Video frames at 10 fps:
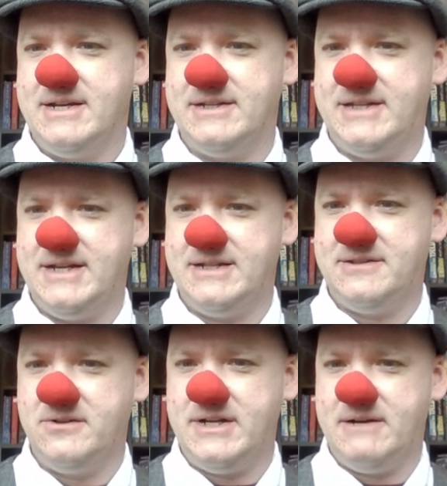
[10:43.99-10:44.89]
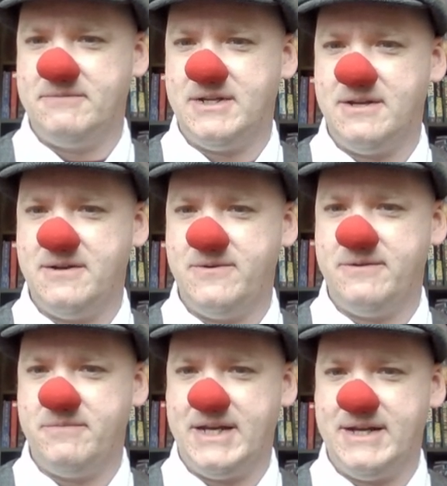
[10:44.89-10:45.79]
You see, it's all up to you
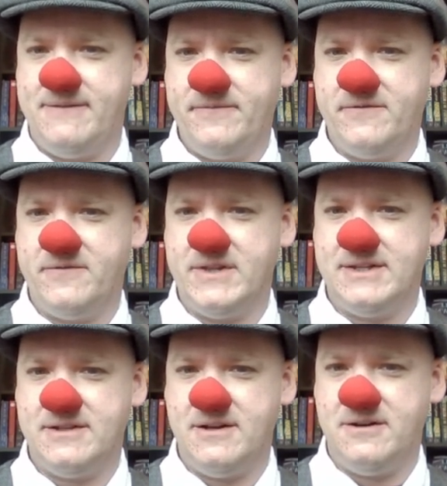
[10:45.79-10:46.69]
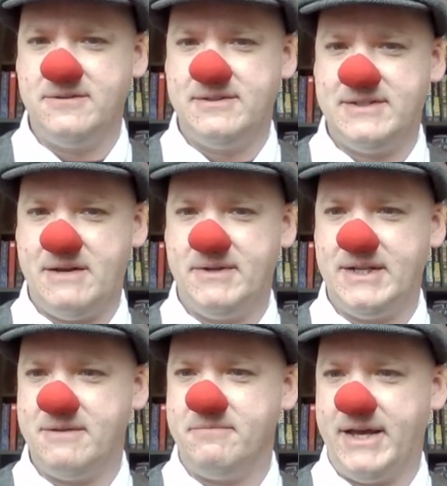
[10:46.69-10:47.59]
and me, for this old
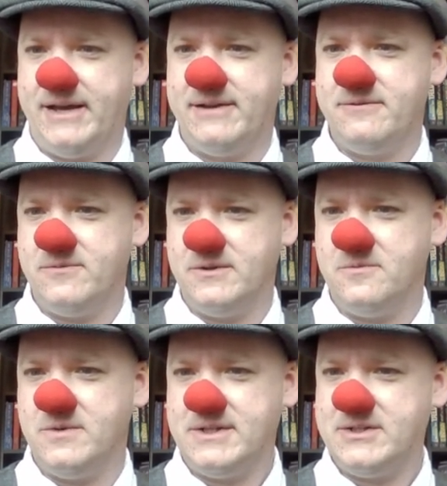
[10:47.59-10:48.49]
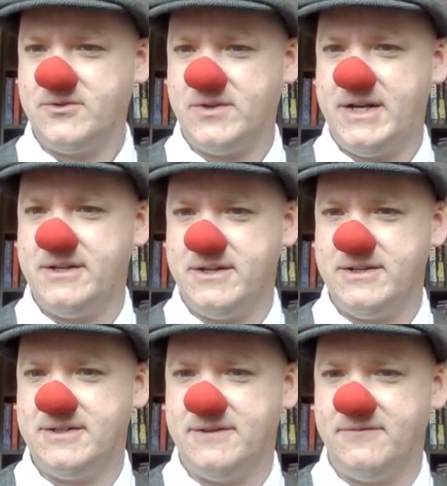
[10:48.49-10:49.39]
Summerlee man will want dry
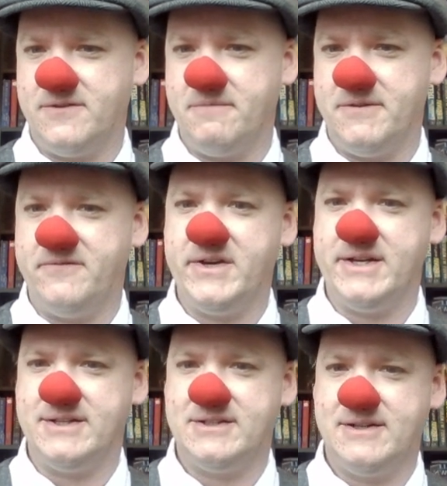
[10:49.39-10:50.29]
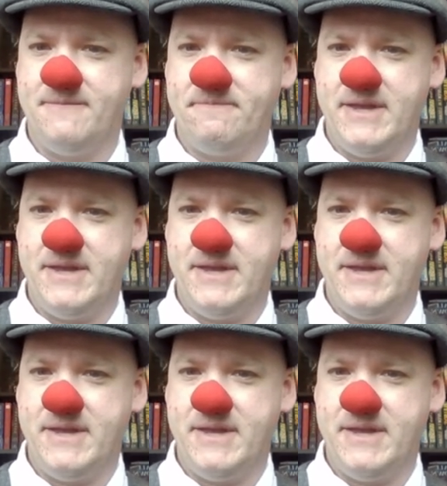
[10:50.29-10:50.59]
nursing from the first.